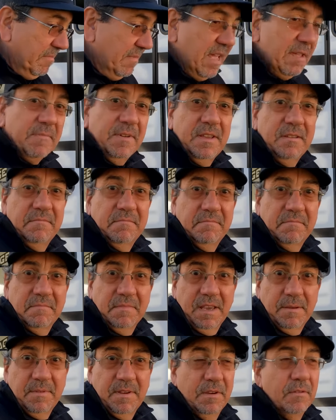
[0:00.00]

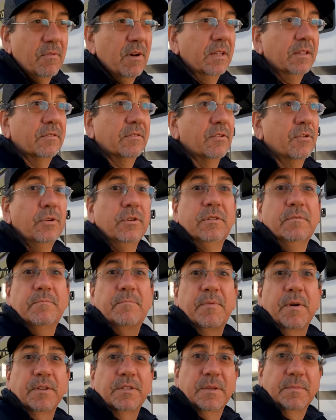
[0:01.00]
maybe what could
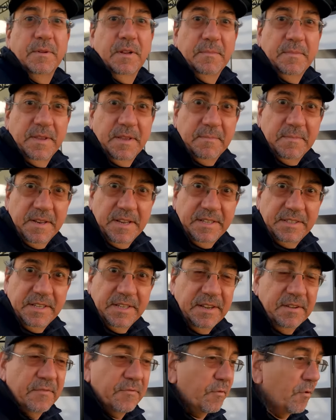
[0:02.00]
possibly be
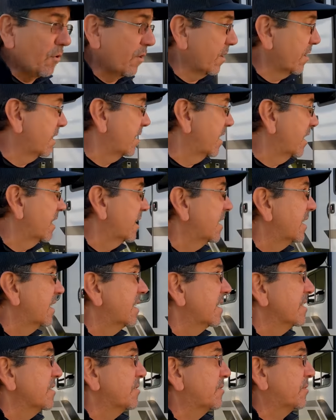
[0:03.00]
Minitini 4.
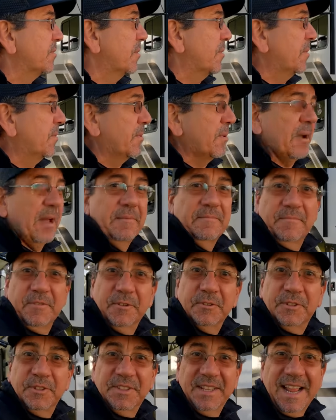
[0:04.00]
So
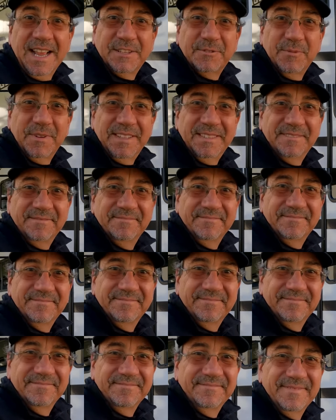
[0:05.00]
until the next one,
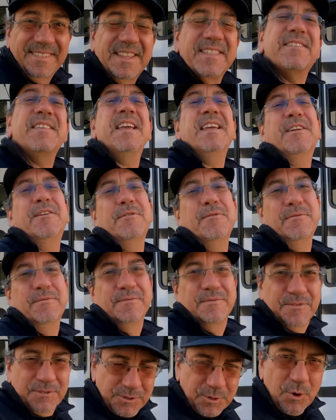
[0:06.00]
thank
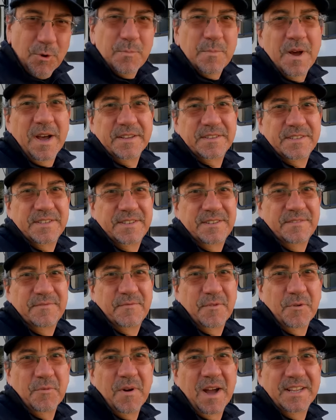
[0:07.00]
you so much
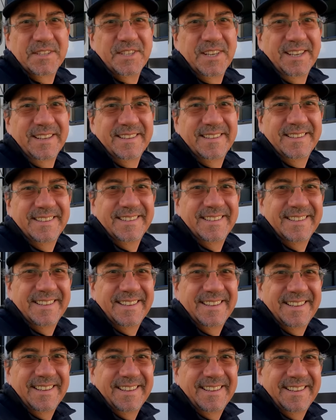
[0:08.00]
for watching,
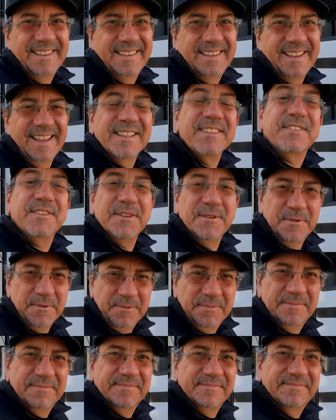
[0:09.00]
and see
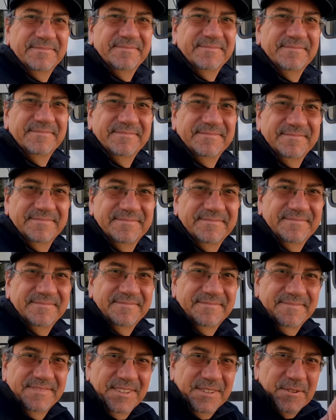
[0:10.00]
you
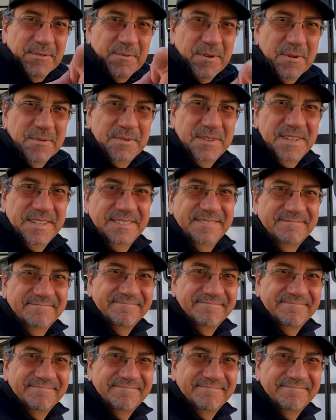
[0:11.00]
on the road.